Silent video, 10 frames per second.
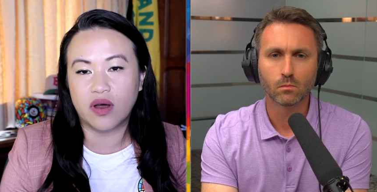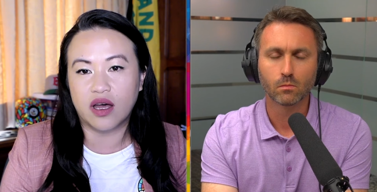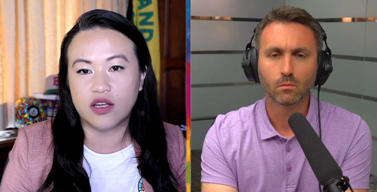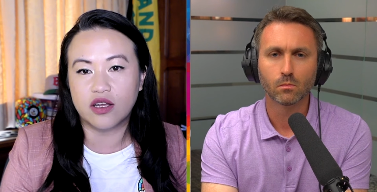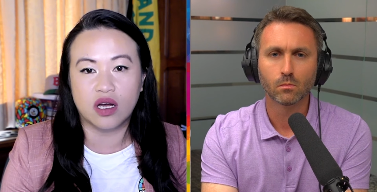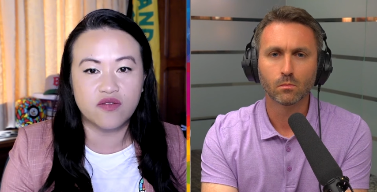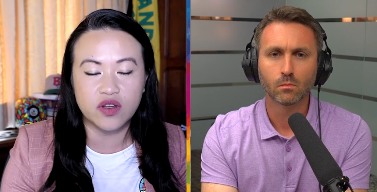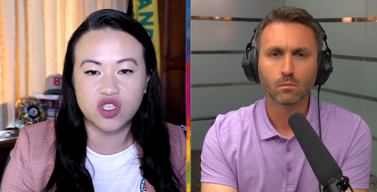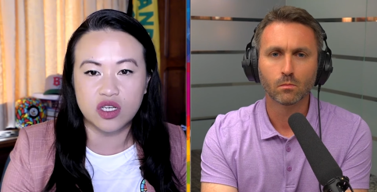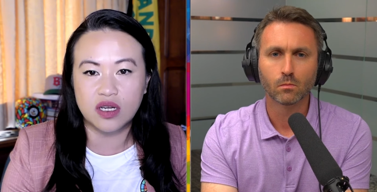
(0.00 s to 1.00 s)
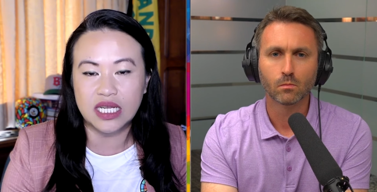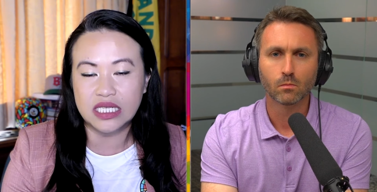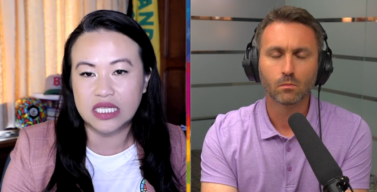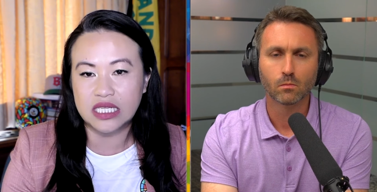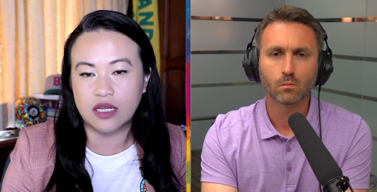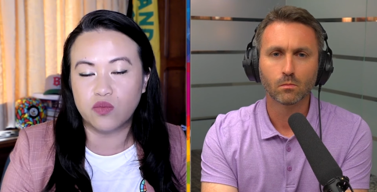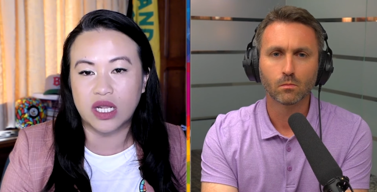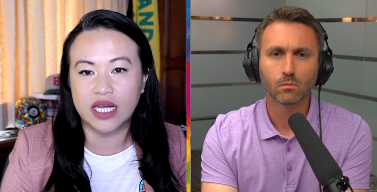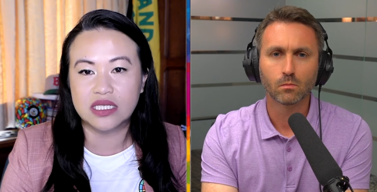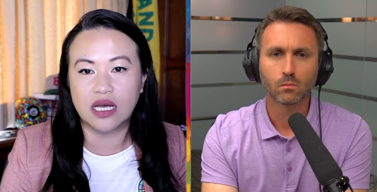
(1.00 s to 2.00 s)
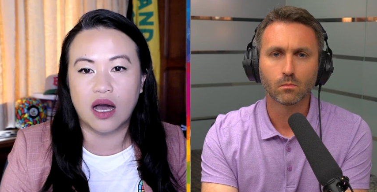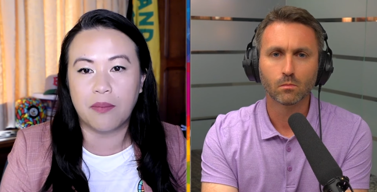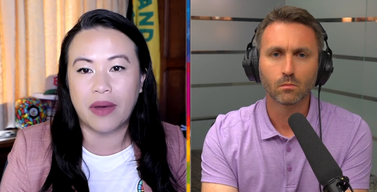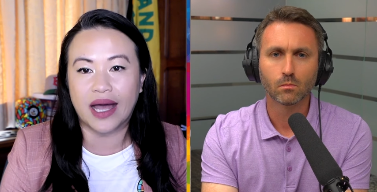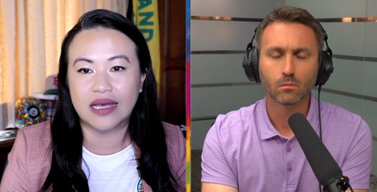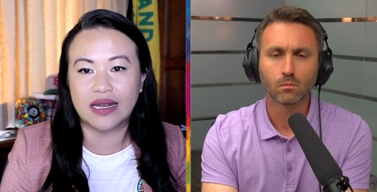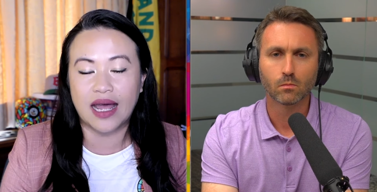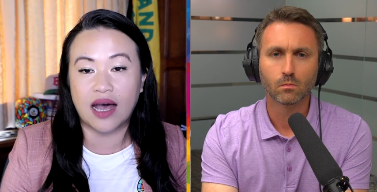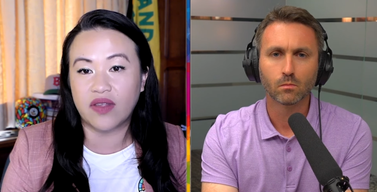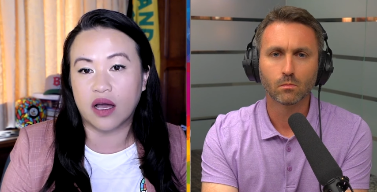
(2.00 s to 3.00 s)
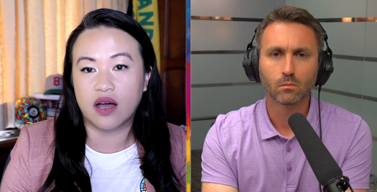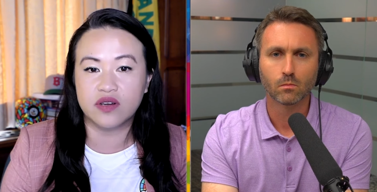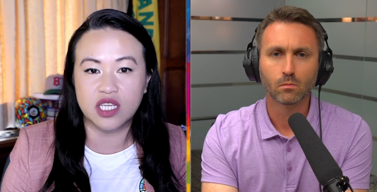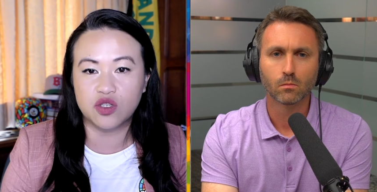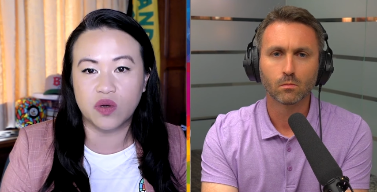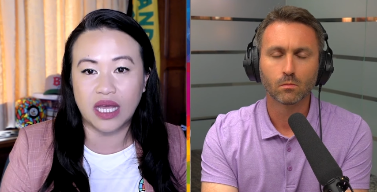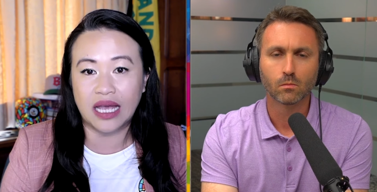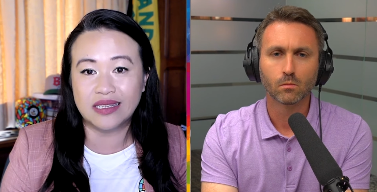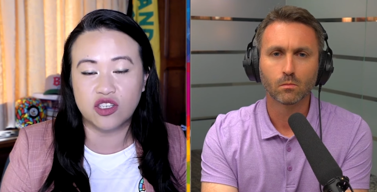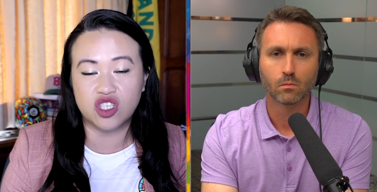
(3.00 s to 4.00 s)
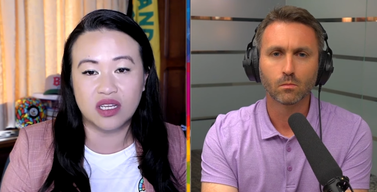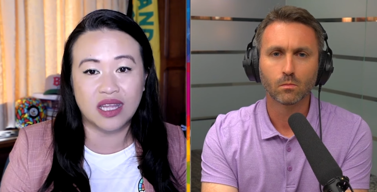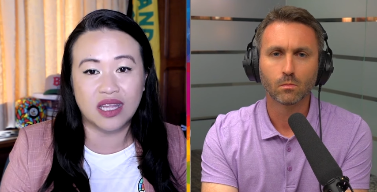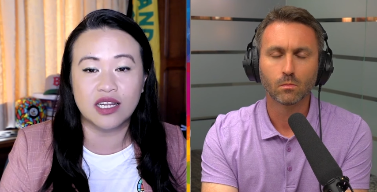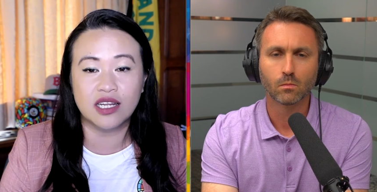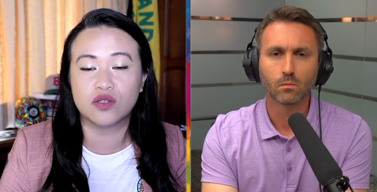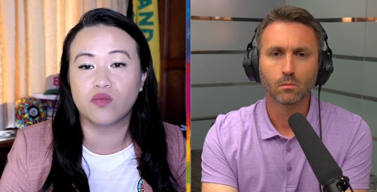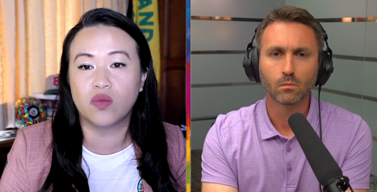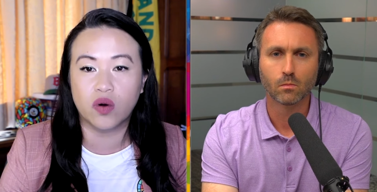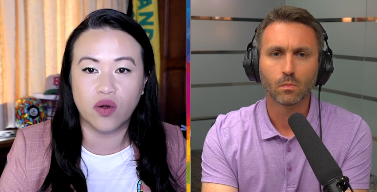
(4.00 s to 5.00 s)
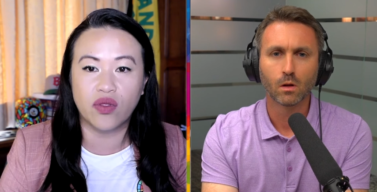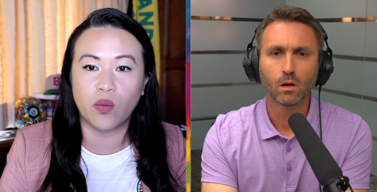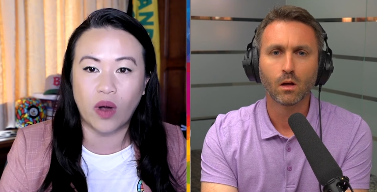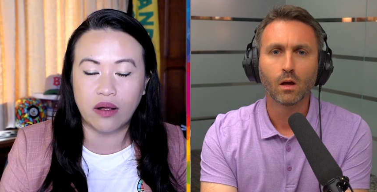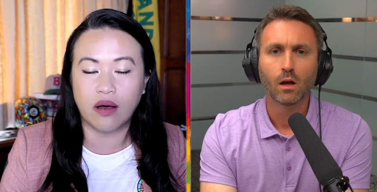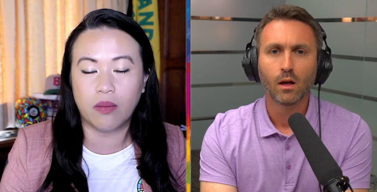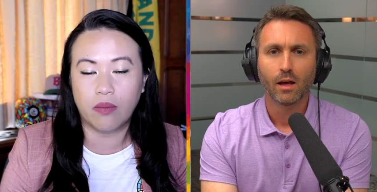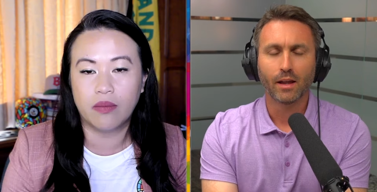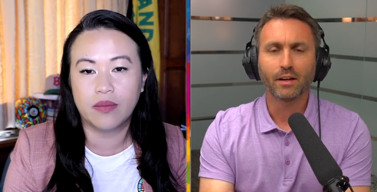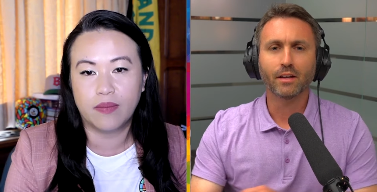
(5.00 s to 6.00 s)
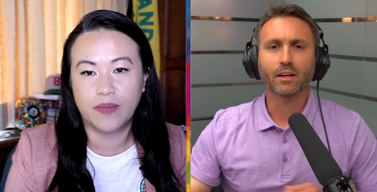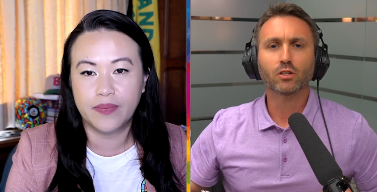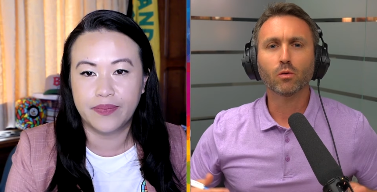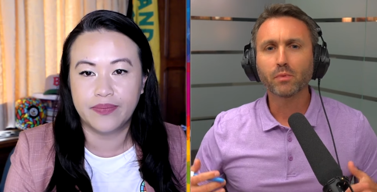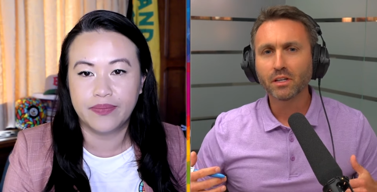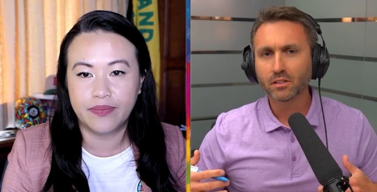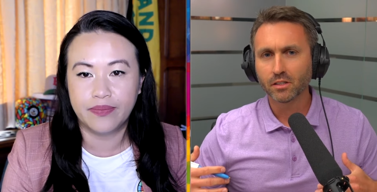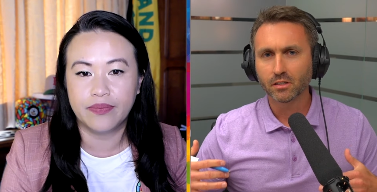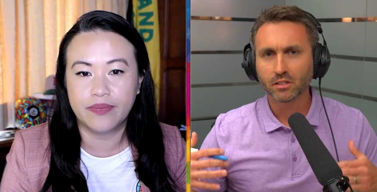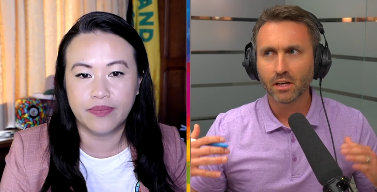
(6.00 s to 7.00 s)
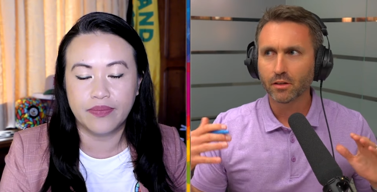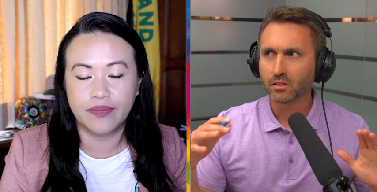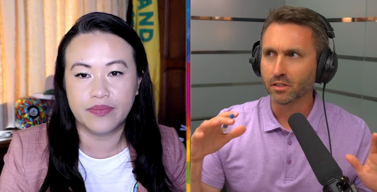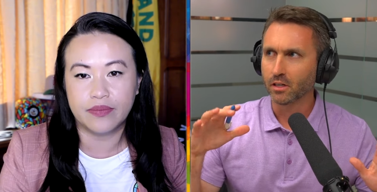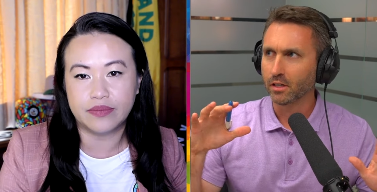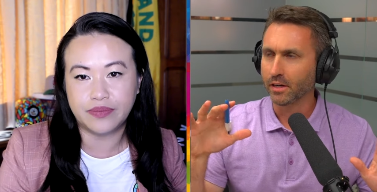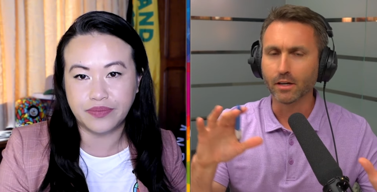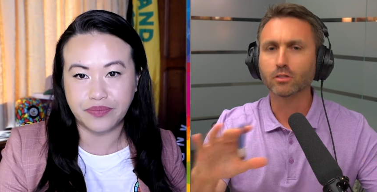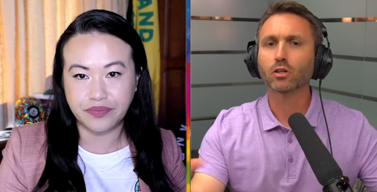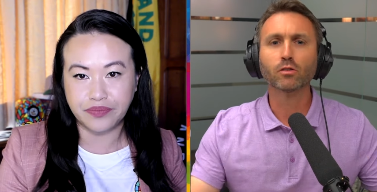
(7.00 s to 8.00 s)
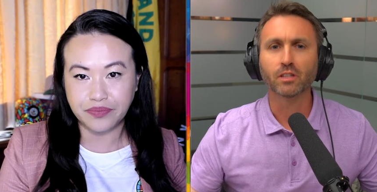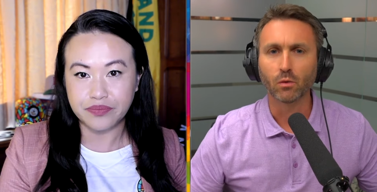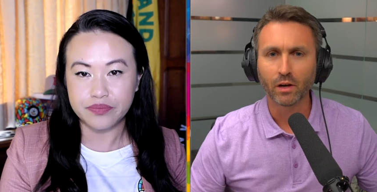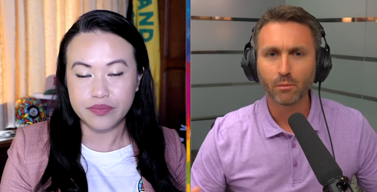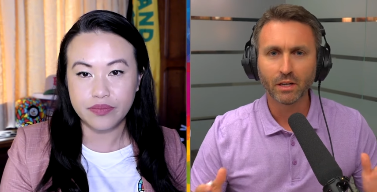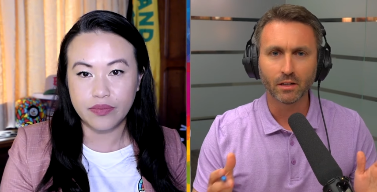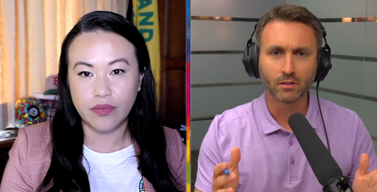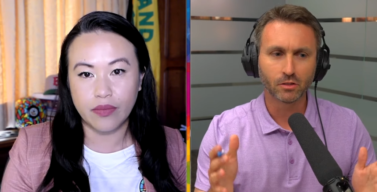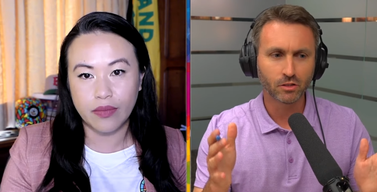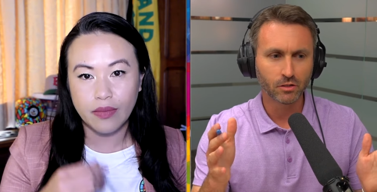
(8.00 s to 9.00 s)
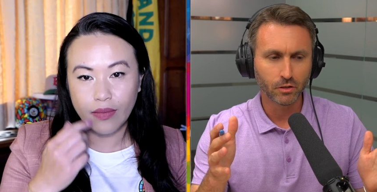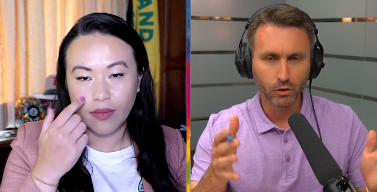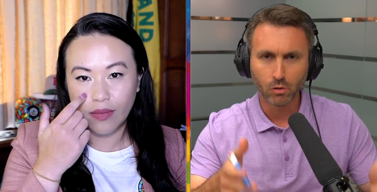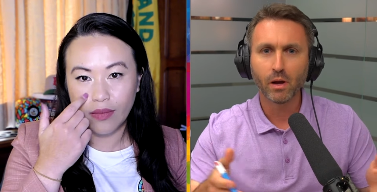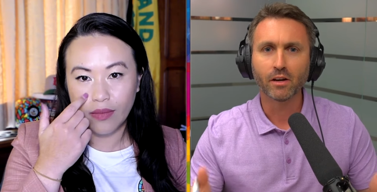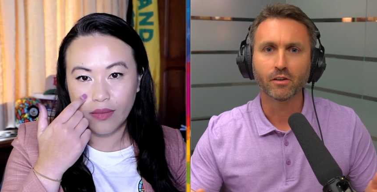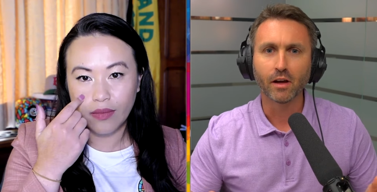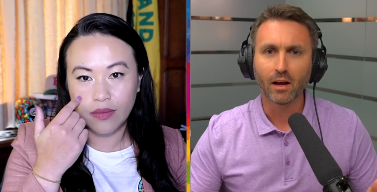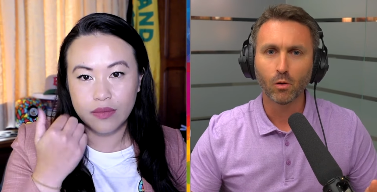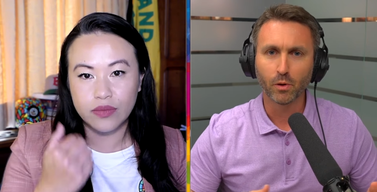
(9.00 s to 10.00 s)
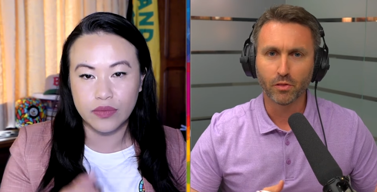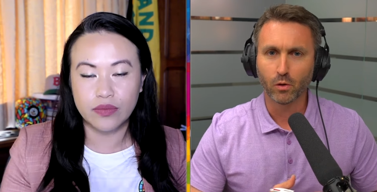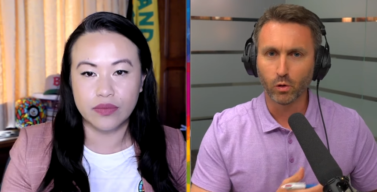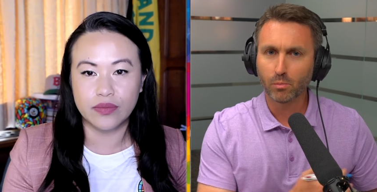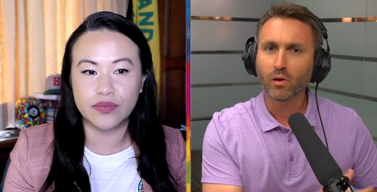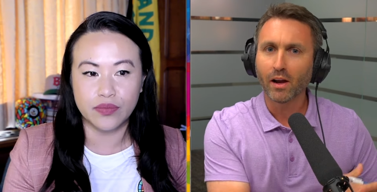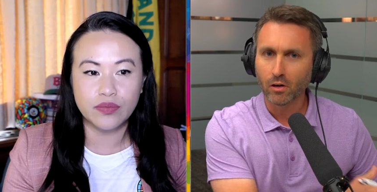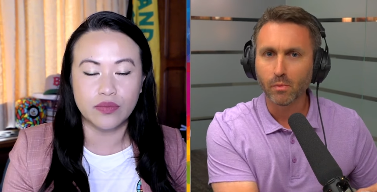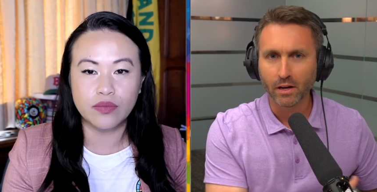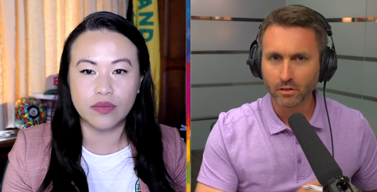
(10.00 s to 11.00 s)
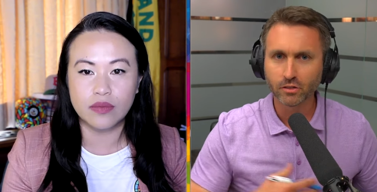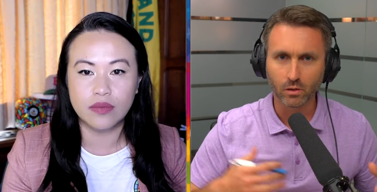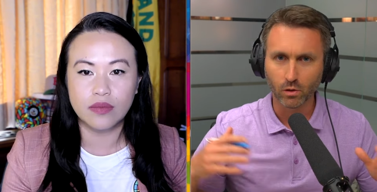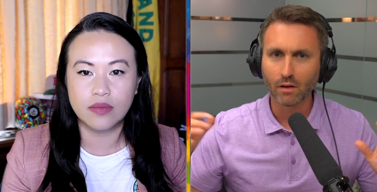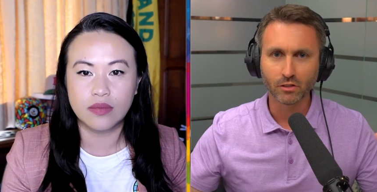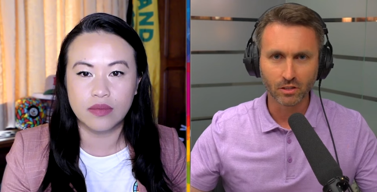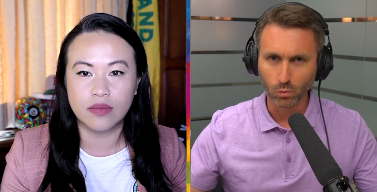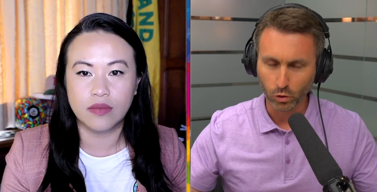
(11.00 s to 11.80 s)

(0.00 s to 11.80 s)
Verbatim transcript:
Speaker 1: uh, John Fisher and his team would like to come back and have that conversation with AASEG, that is more than welcome.
Speaker 2: And I, I, don't mean to say this in, a, in an insulting way because you're mayor now, but there were prior mm-hmm. mayors that were obviously